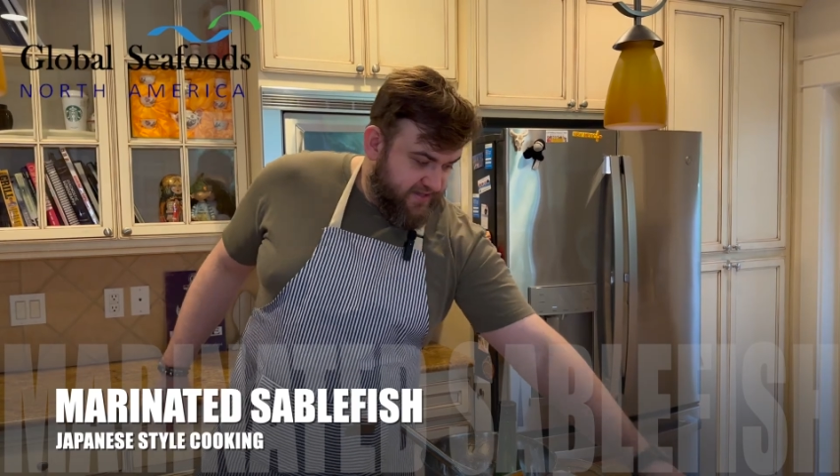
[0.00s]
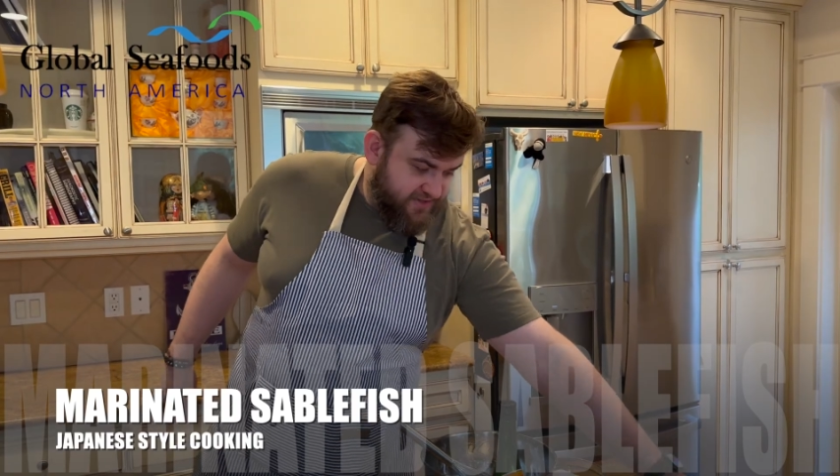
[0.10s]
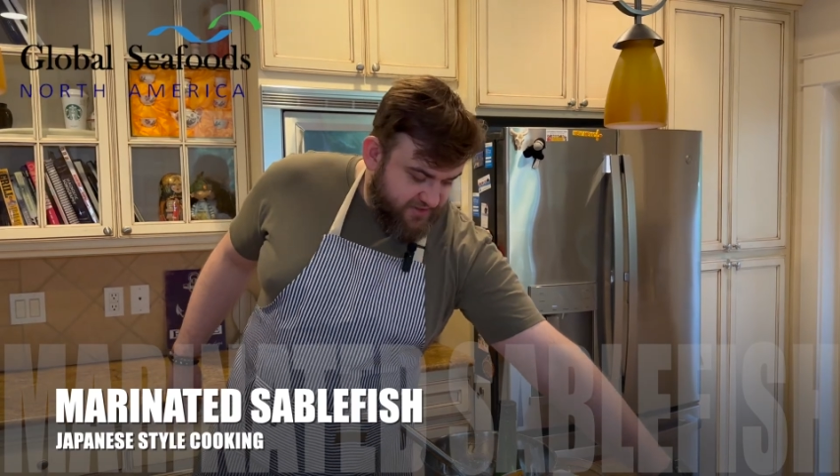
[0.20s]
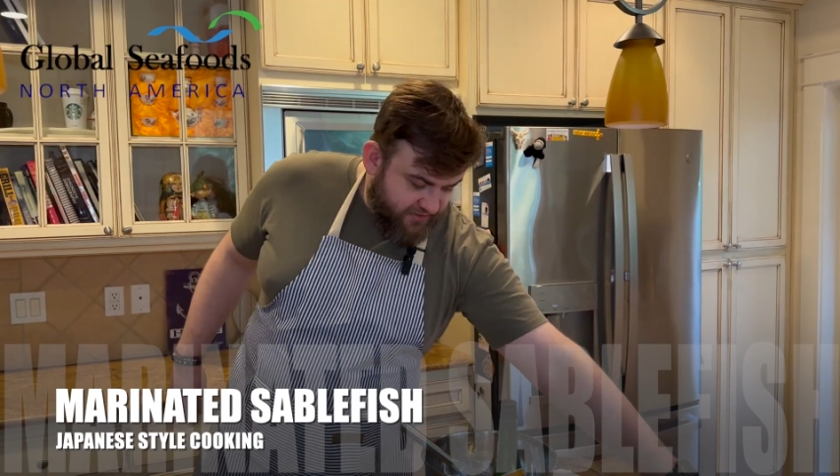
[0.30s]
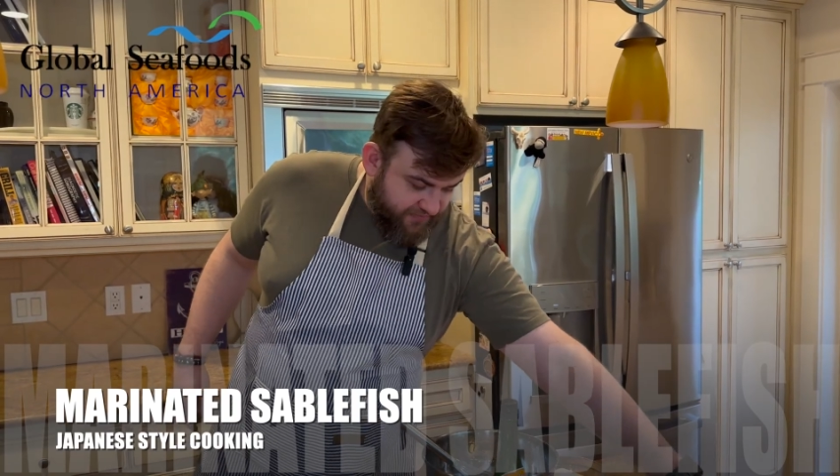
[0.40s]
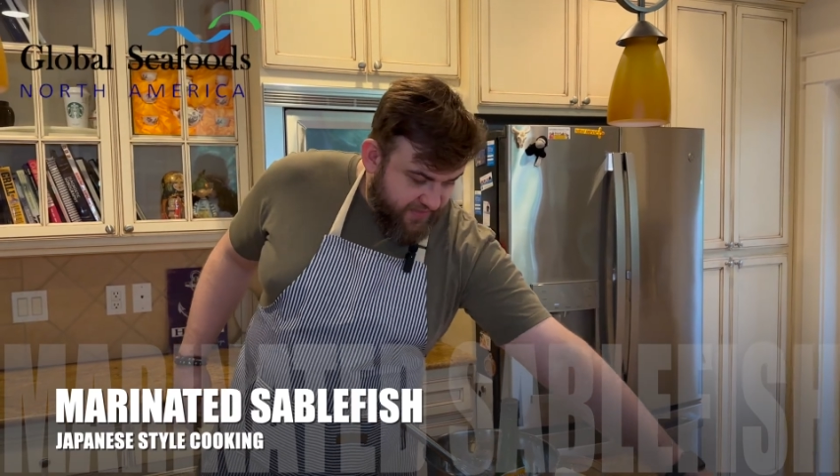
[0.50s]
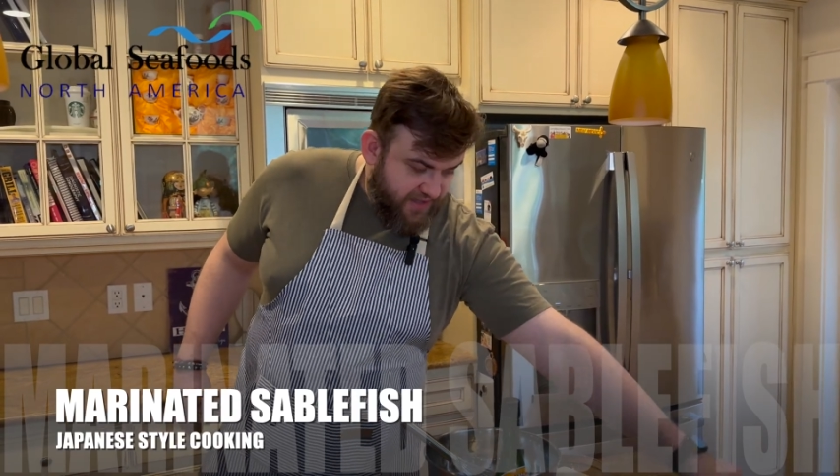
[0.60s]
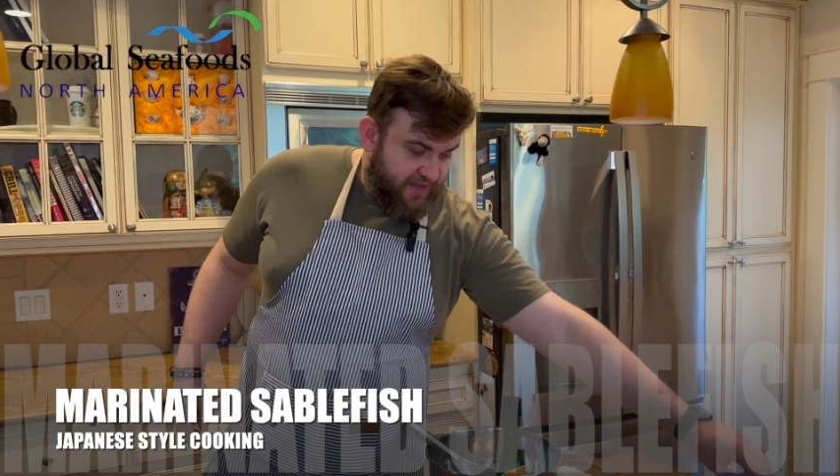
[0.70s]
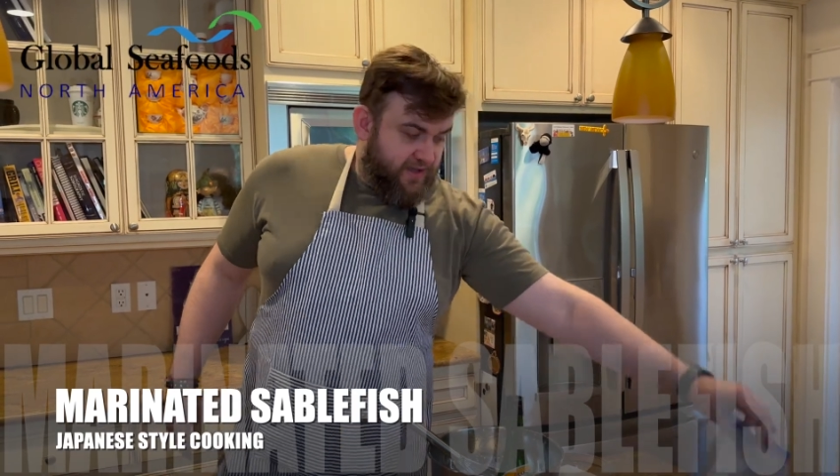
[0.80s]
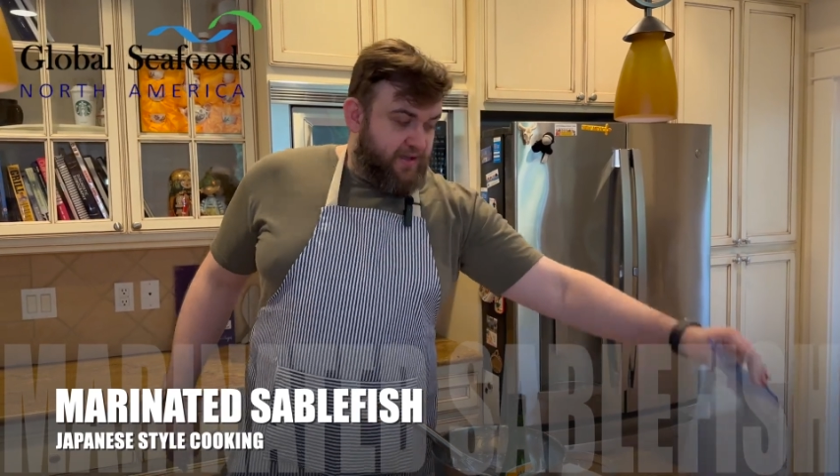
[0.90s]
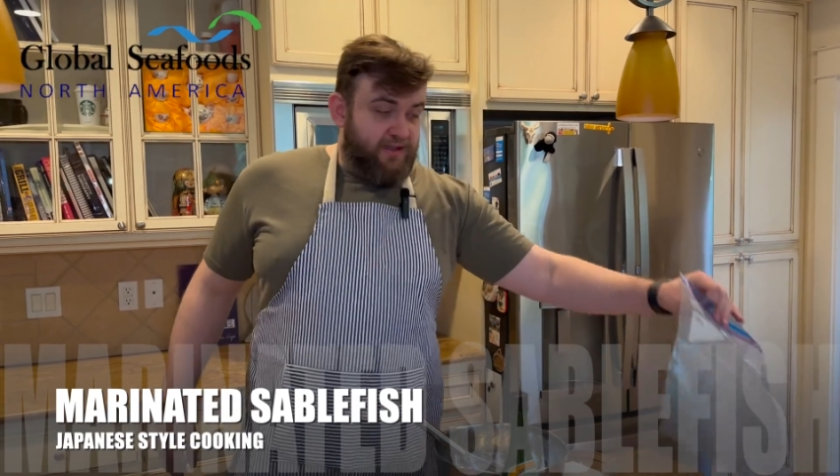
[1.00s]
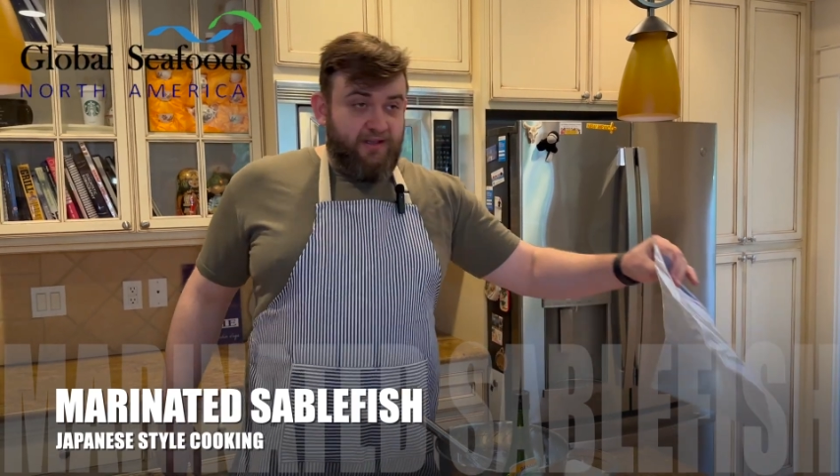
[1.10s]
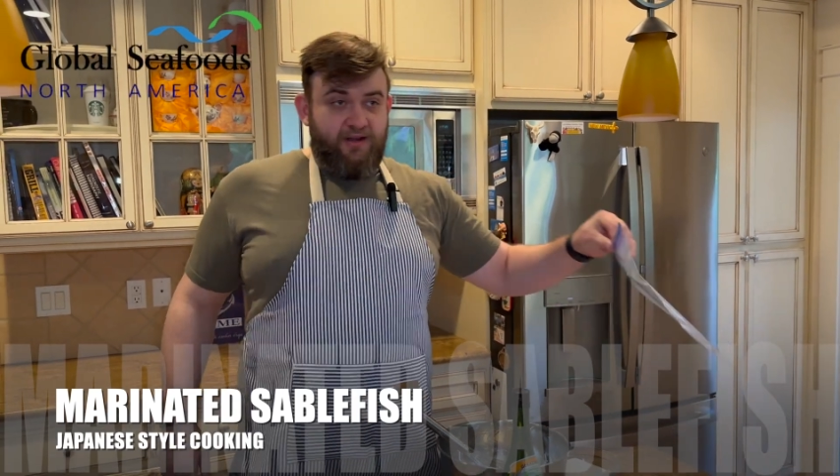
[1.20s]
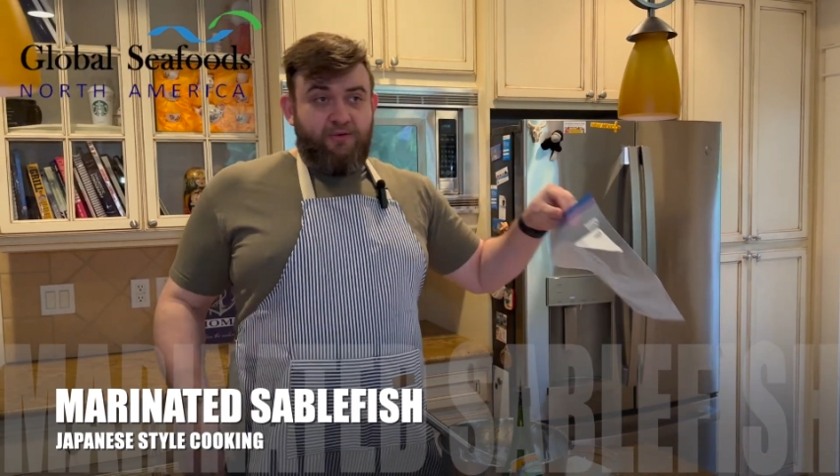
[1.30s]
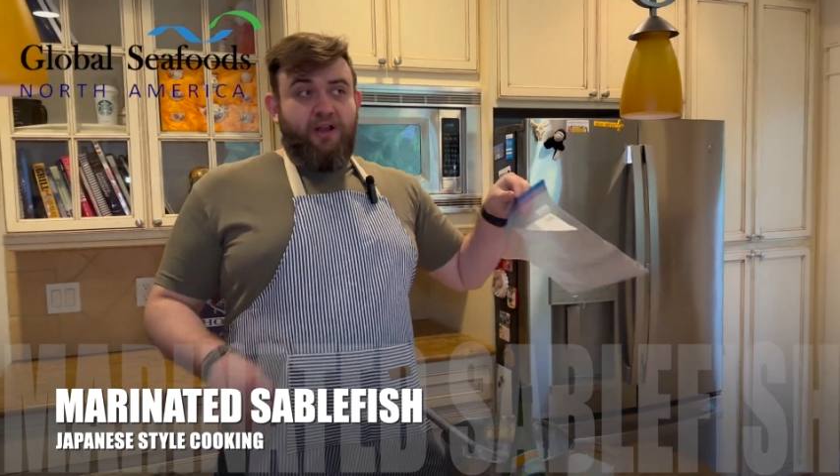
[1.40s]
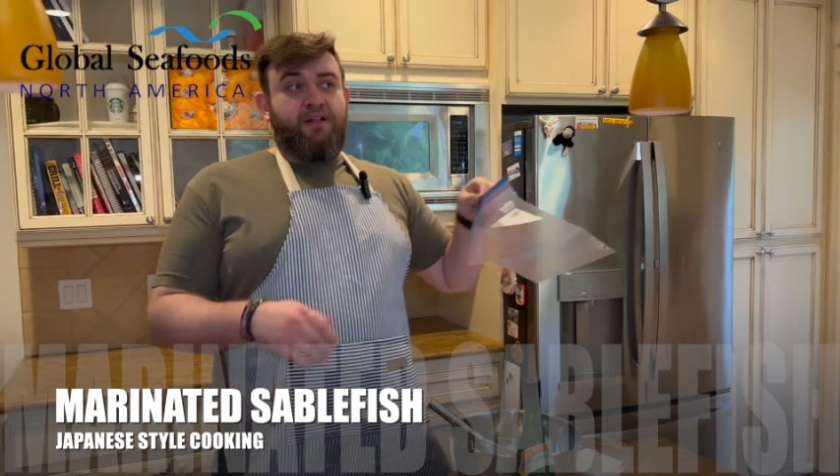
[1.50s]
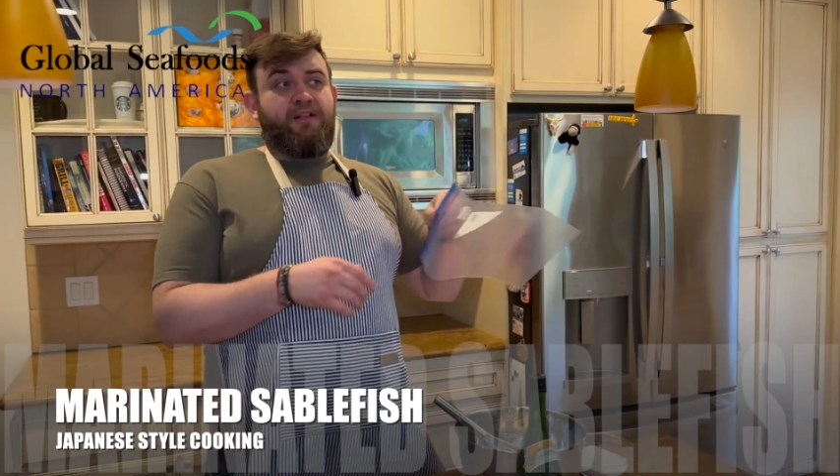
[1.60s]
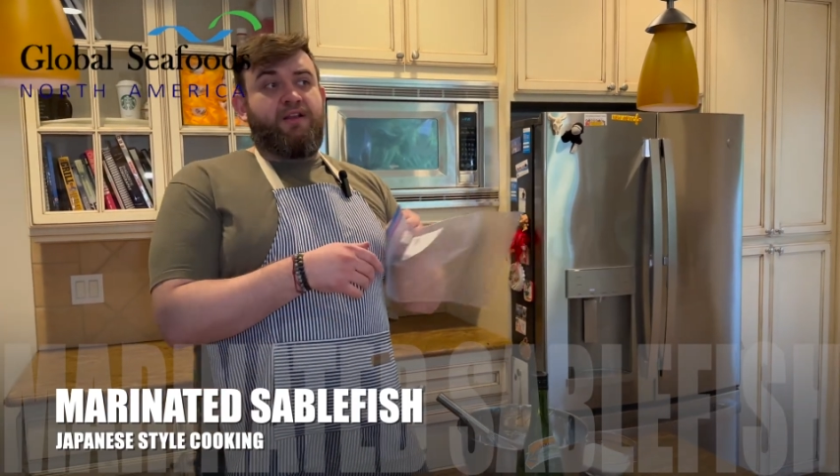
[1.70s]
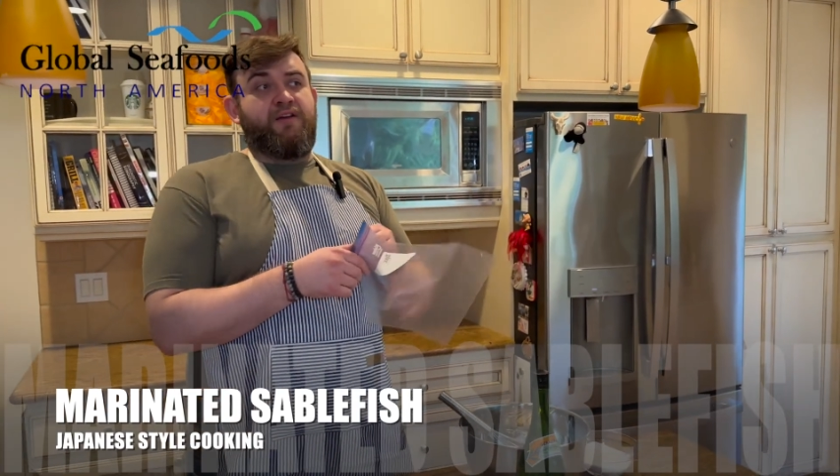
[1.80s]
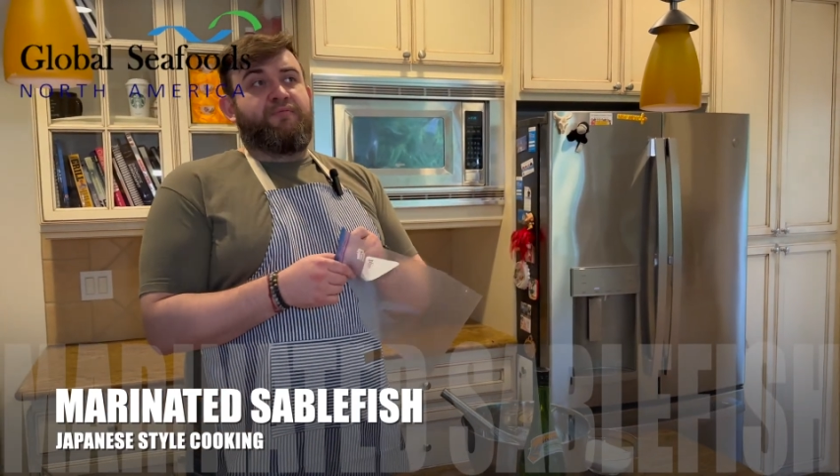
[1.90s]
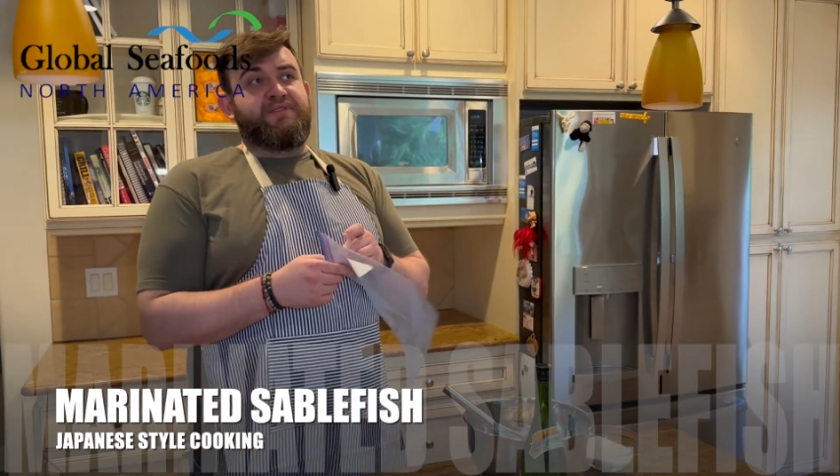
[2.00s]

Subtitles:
So, and ironically enough,